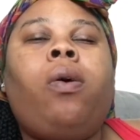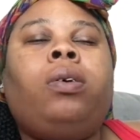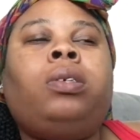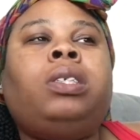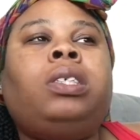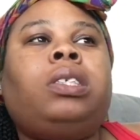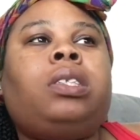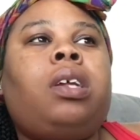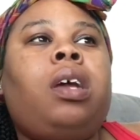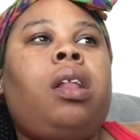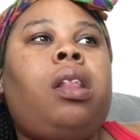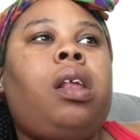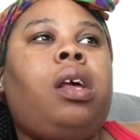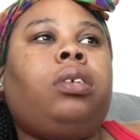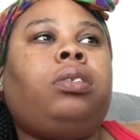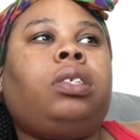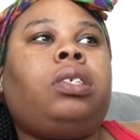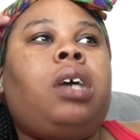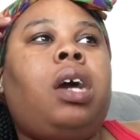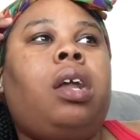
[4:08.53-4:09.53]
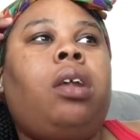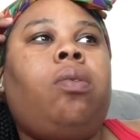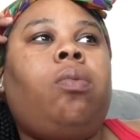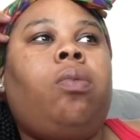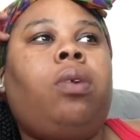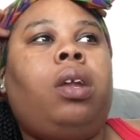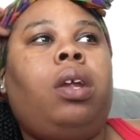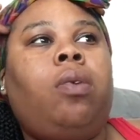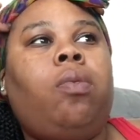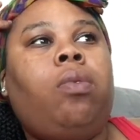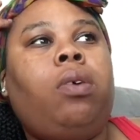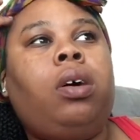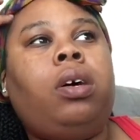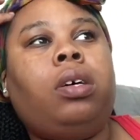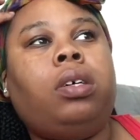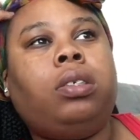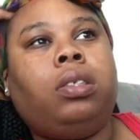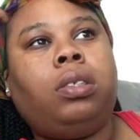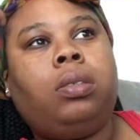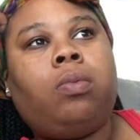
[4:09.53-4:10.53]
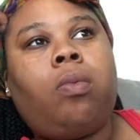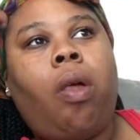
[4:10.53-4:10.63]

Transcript: I think that's kind of what it was.